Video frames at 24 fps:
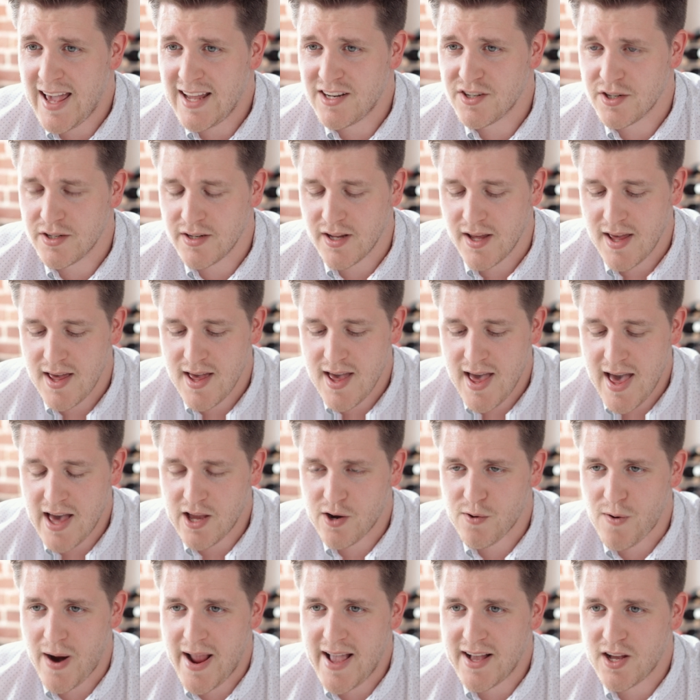agent
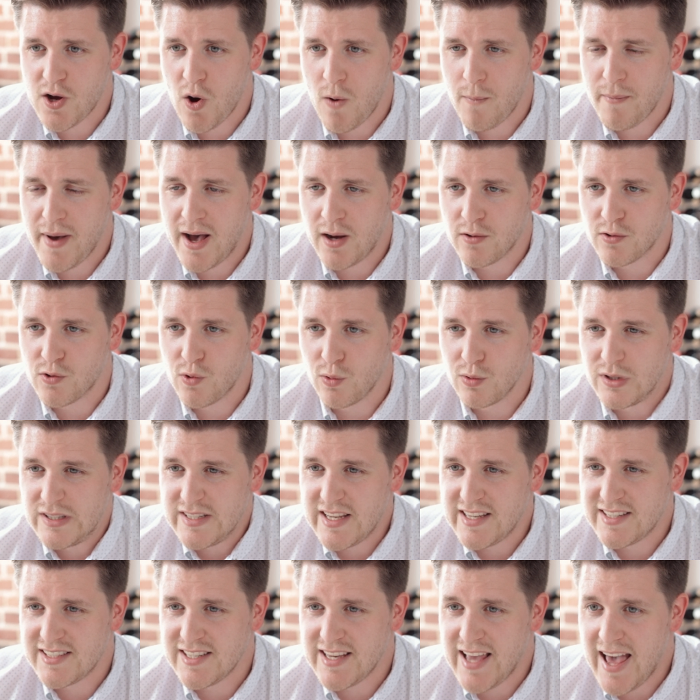and create a compound called
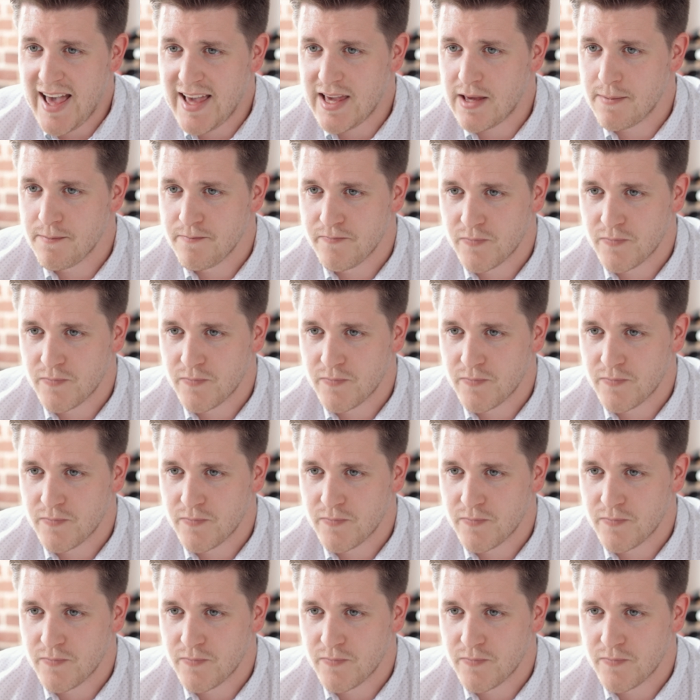TCA.